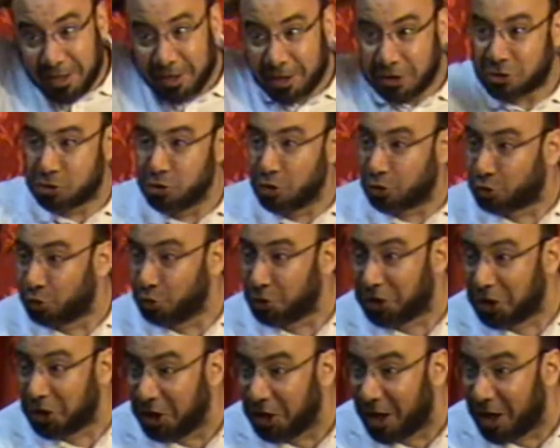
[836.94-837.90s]
It's not
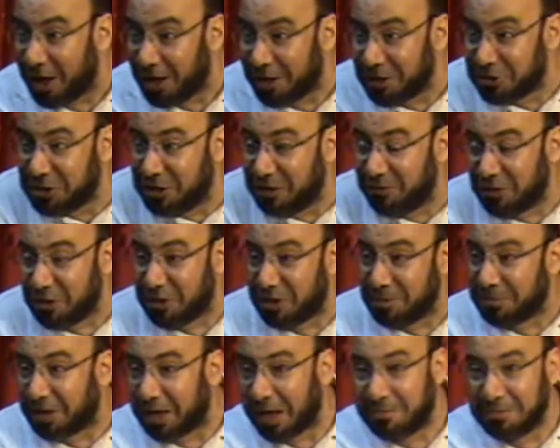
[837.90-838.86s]
2-3 guys giving
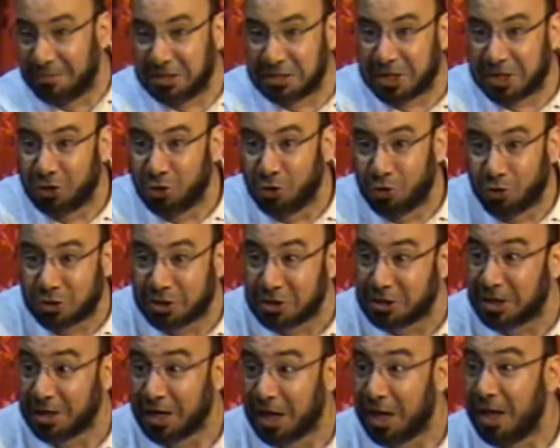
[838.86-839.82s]
them camels and
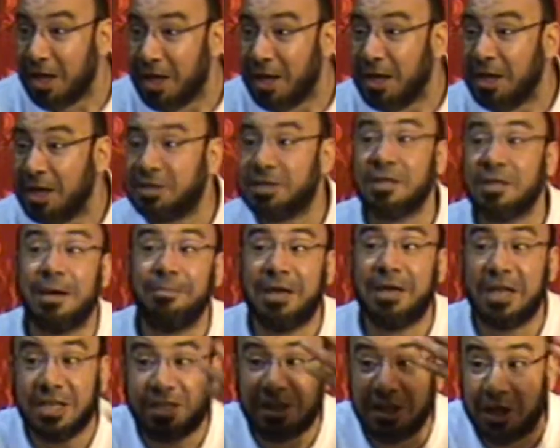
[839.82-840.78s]
horses. He said, I'm
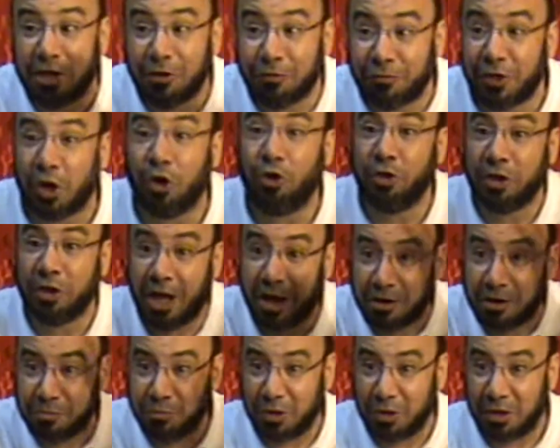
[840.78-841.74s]
gonna take care of the whole
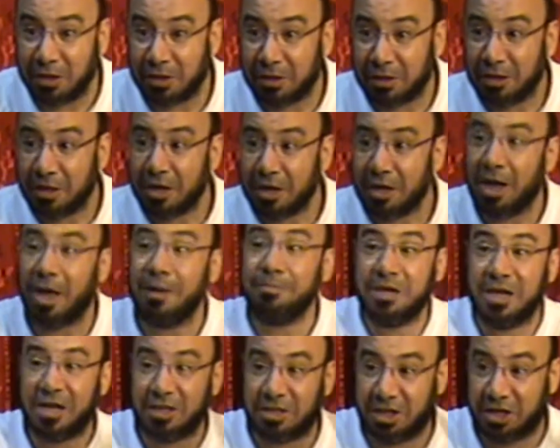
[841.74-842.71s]
army.
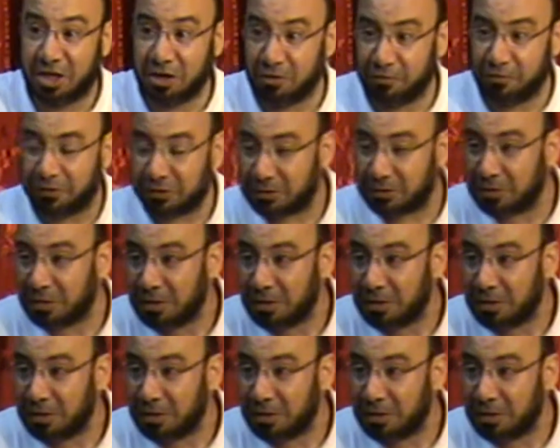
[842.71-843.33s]
I'm gonna take care of it.